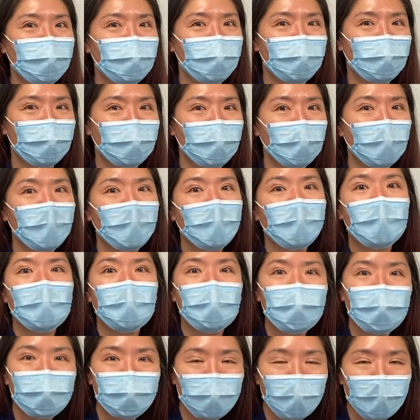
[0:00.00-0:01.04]
sugar,
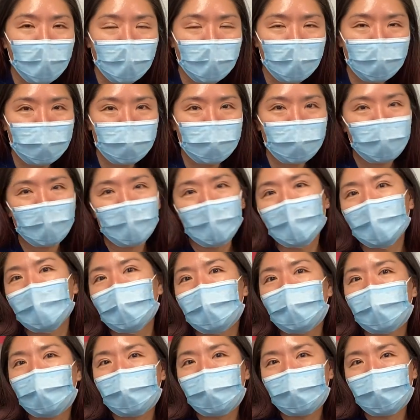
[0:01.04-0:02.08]
but
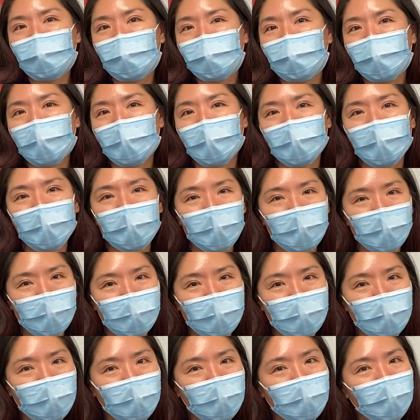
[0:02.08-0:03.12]
the group that
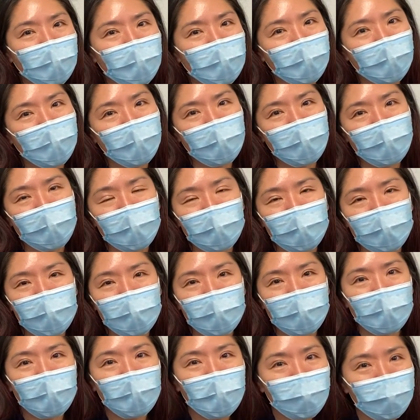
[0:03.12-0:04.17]
had
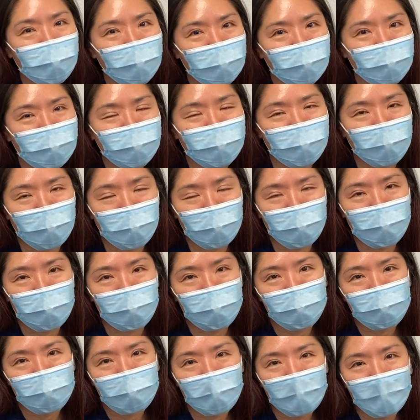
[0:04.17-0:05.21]
their comedy show
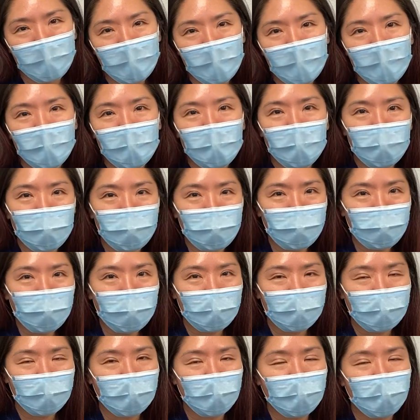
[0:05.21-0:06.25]

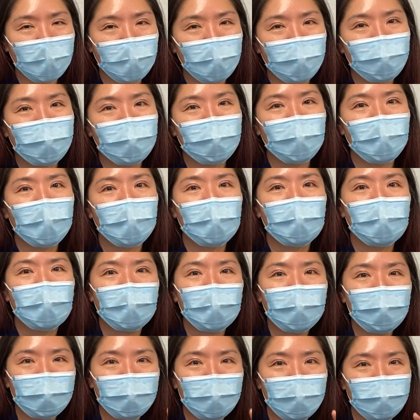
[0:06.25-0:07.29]
would have
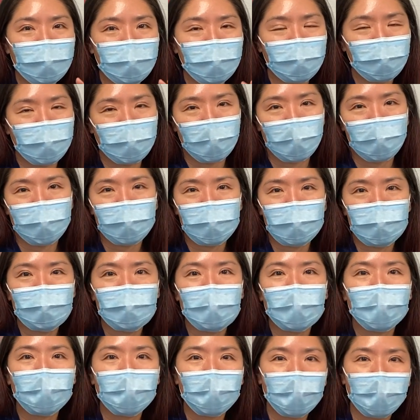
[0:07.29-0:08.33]
their blood sugar average
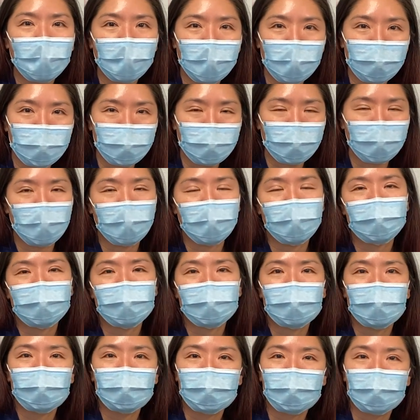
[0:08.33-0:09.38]
be half
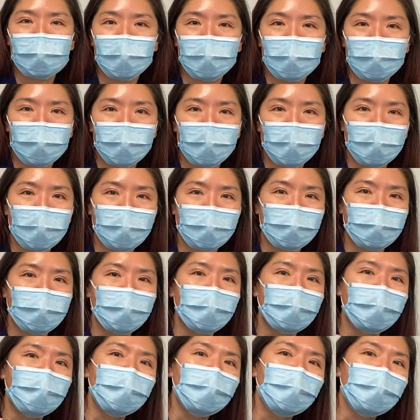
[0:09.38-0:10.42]
as much as
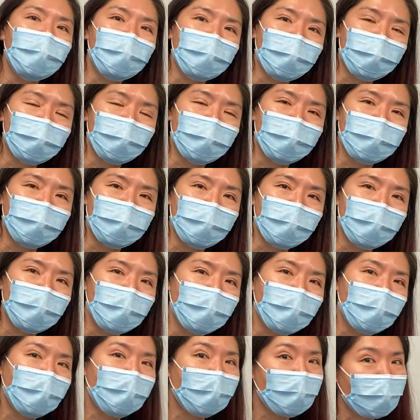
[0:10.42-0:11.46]
the increase
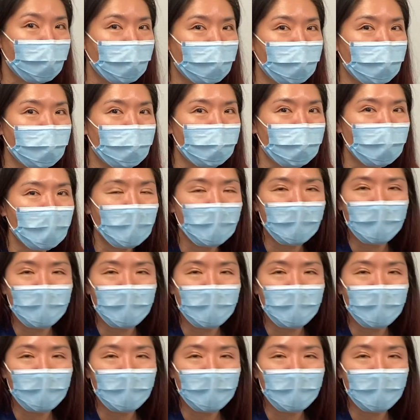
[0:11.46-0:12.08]
in the other group.